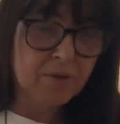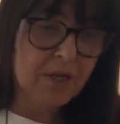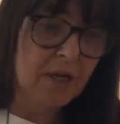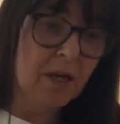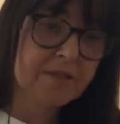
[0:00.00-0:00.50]
the
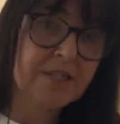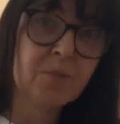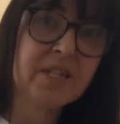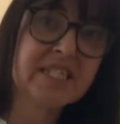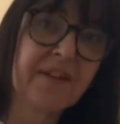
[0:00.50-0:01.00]
glasses
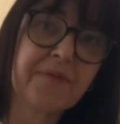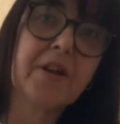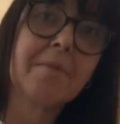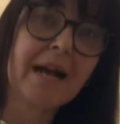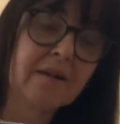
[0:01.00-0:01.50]
with
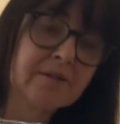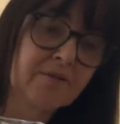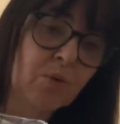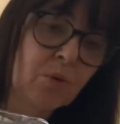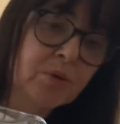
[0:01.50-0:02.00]
different amounts
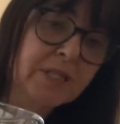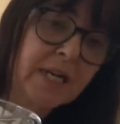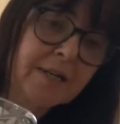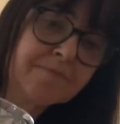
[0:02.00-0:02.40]
of water.